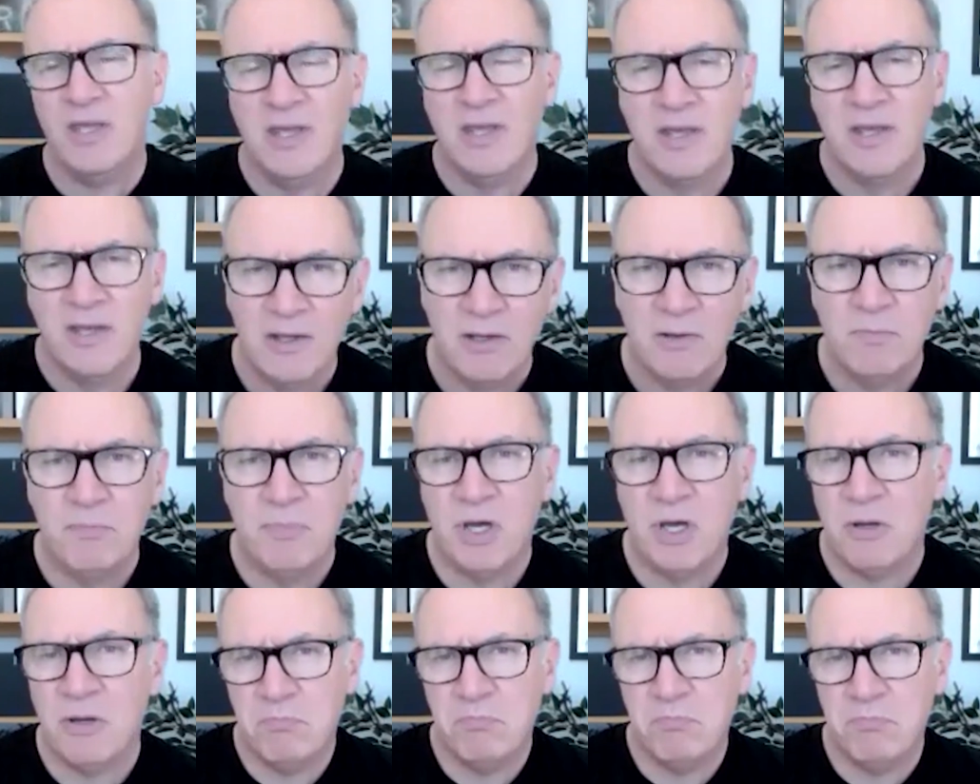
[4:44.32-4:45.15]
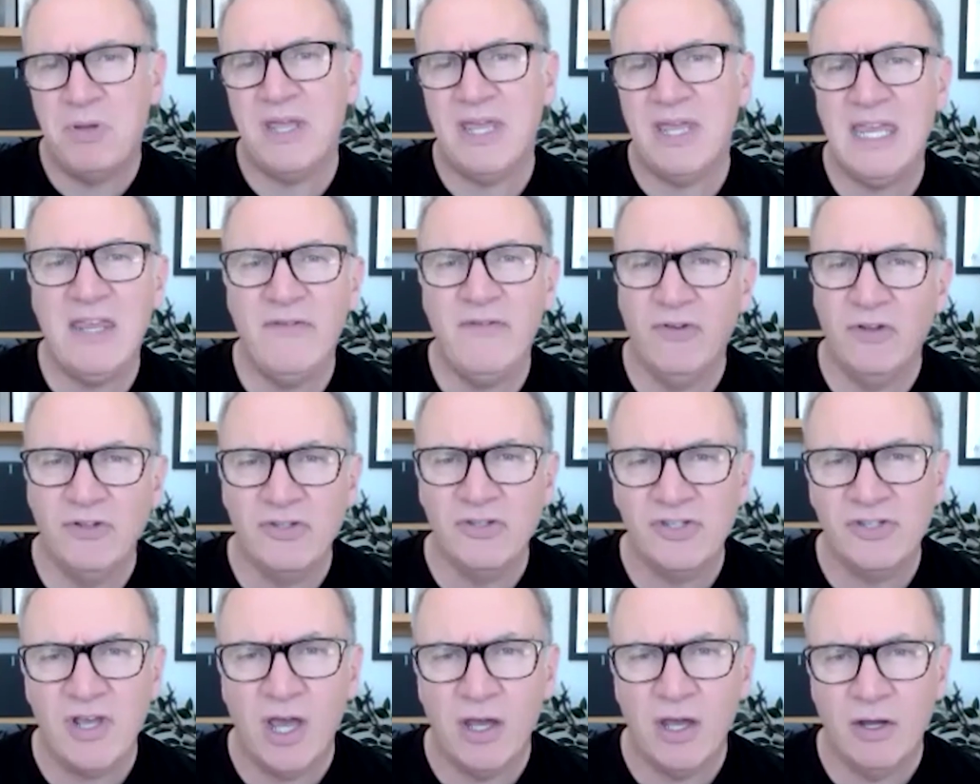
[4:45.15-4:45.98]
But even
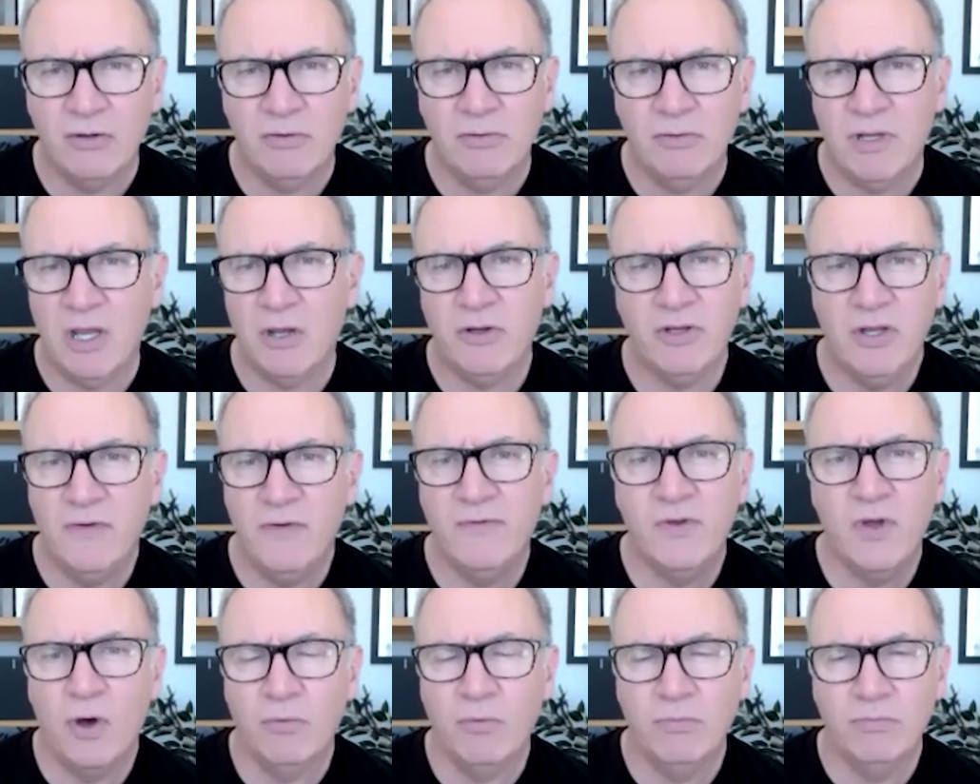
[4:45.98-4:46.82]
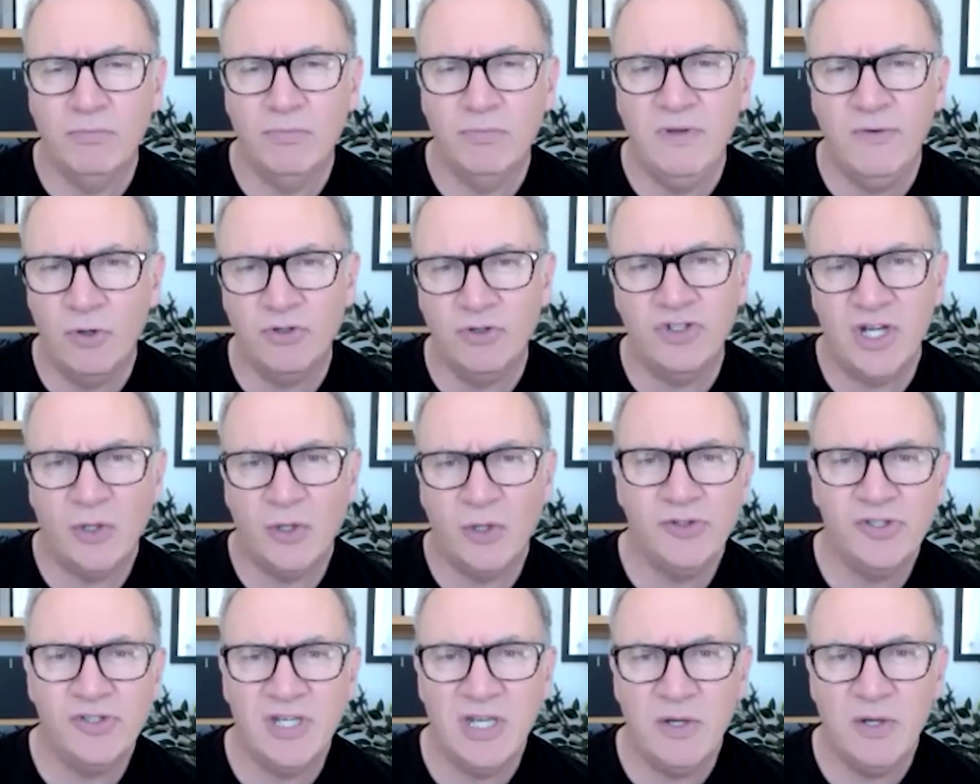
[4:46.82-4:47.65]
so, you know, you've got
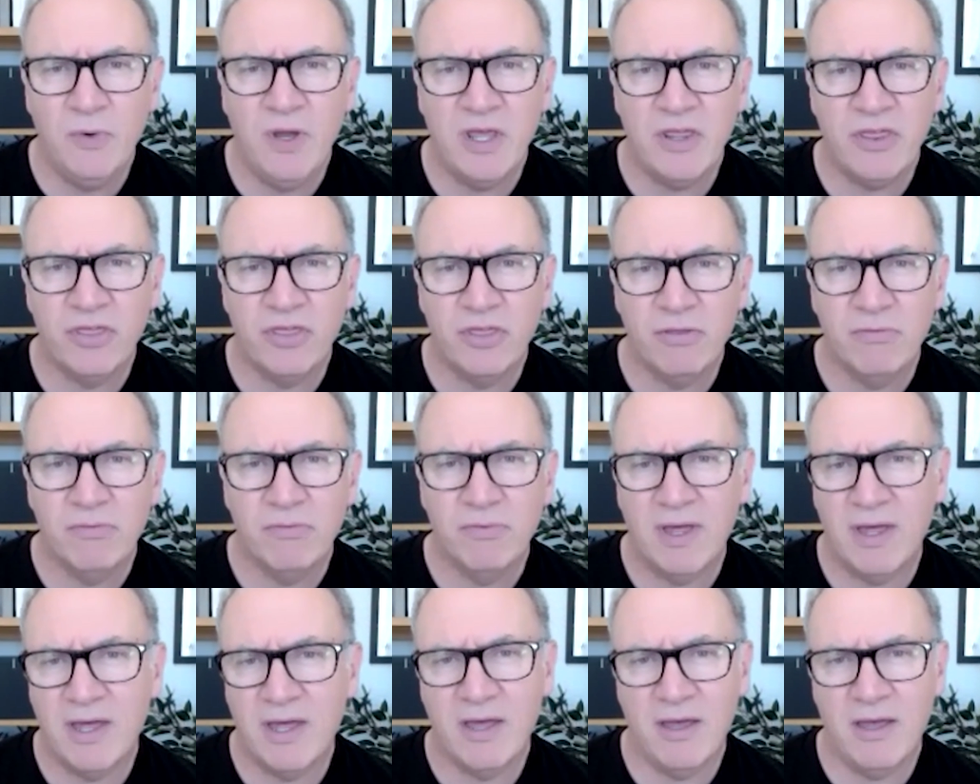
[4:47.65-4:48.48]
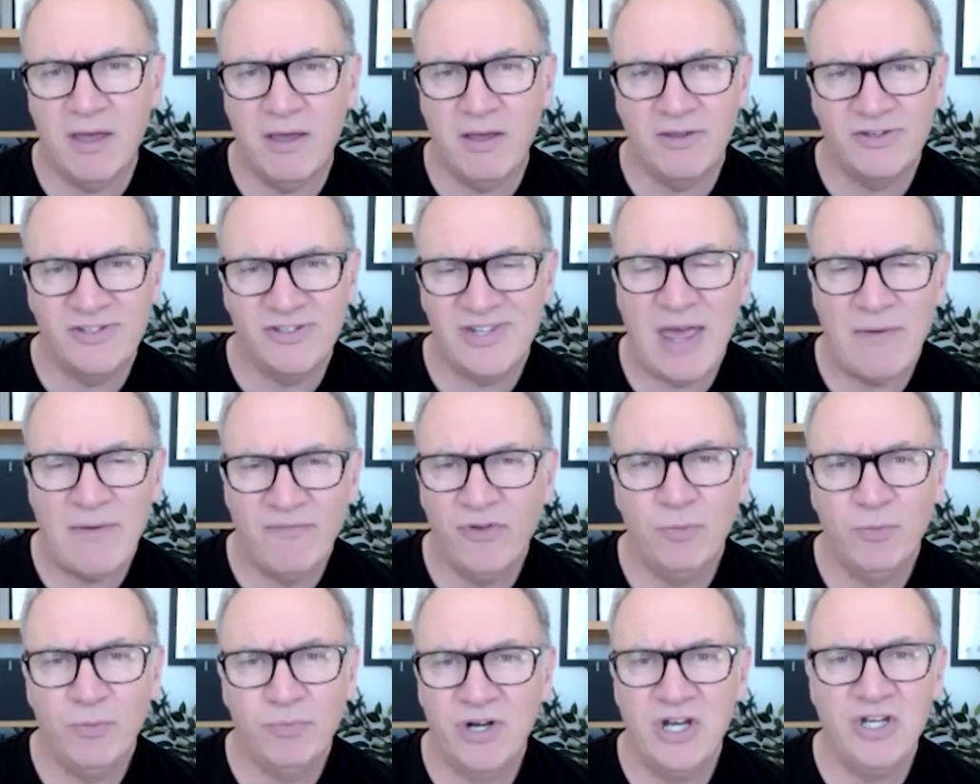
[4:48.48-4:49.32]
Chelsea with Stamford
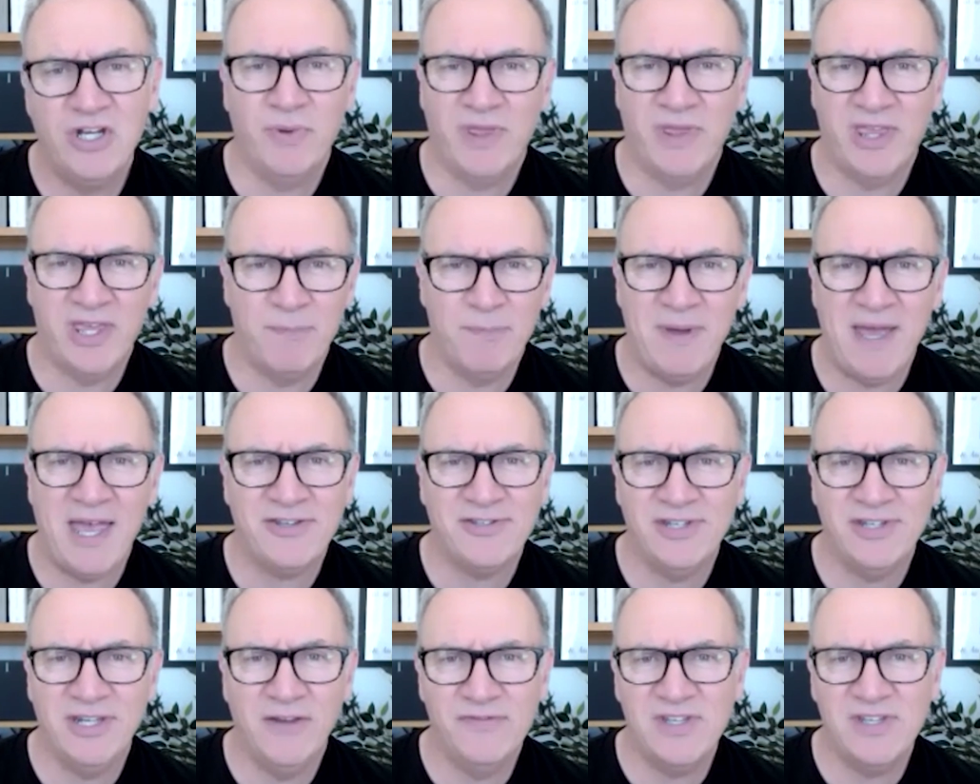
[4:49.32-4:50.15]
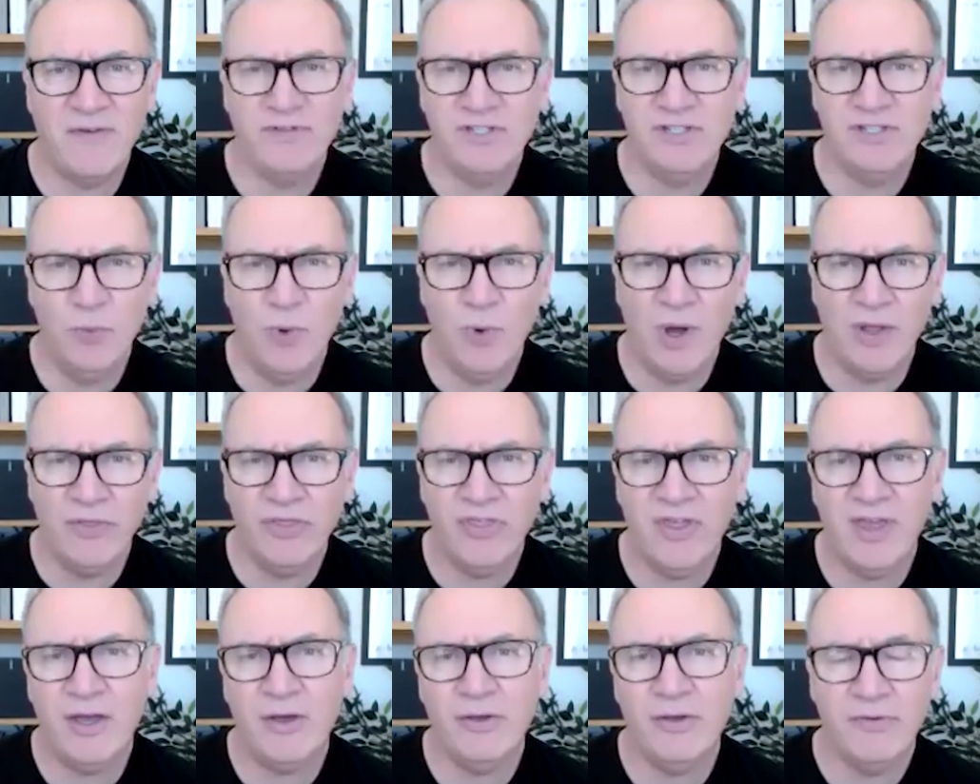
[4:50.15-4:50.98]
Bridge capacity of
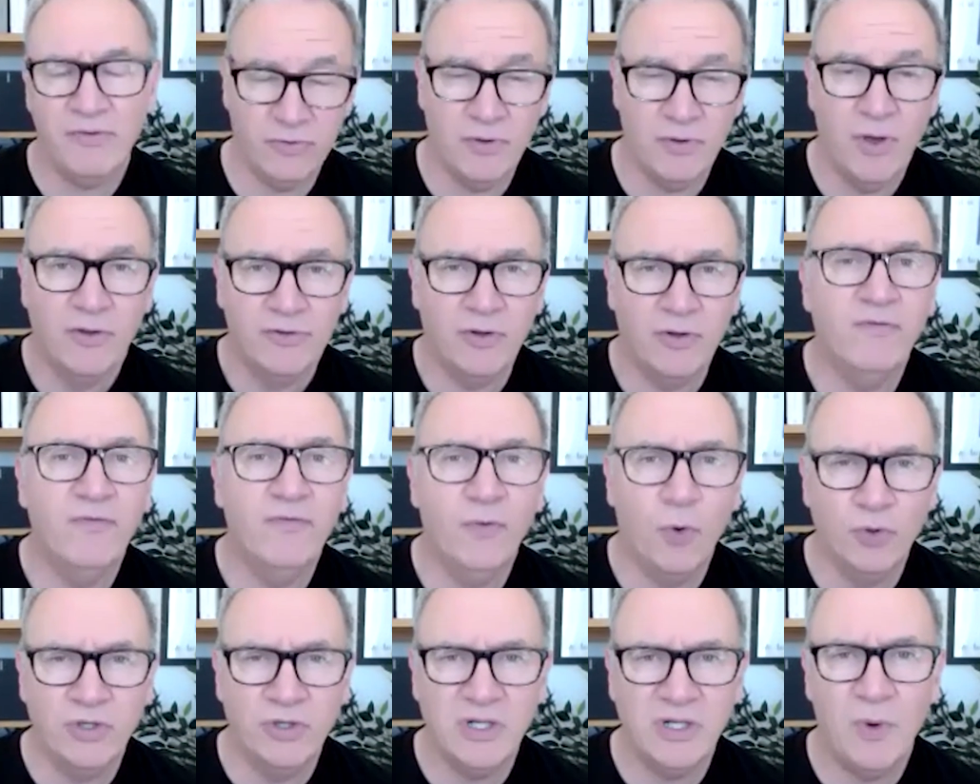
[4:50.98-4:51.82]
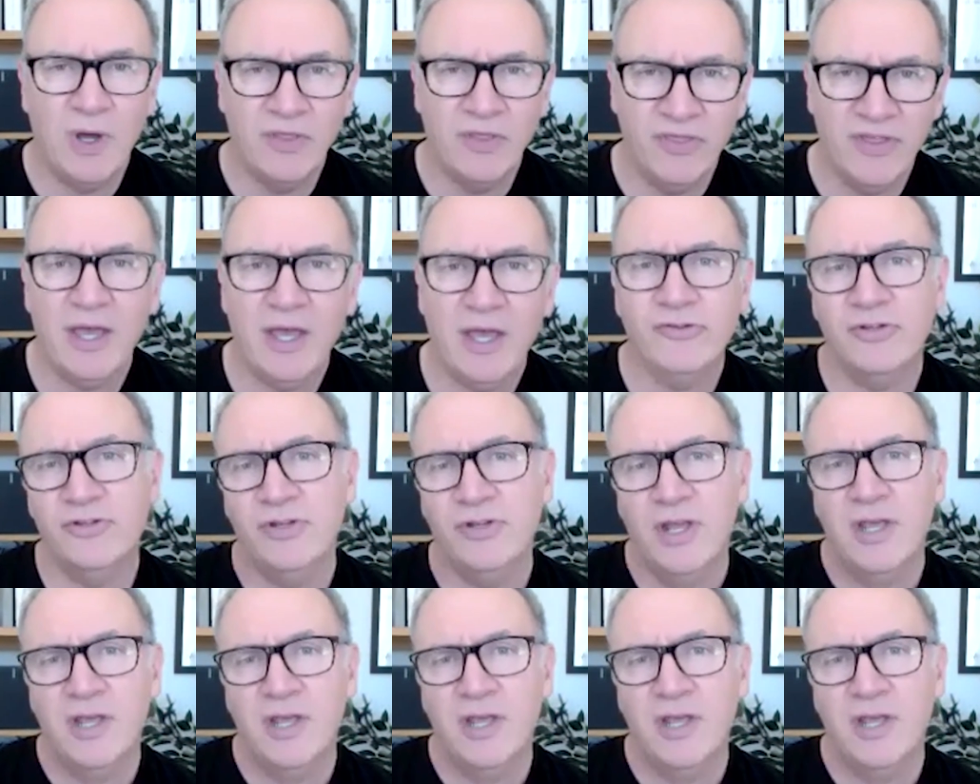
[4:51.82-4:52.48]
41,000.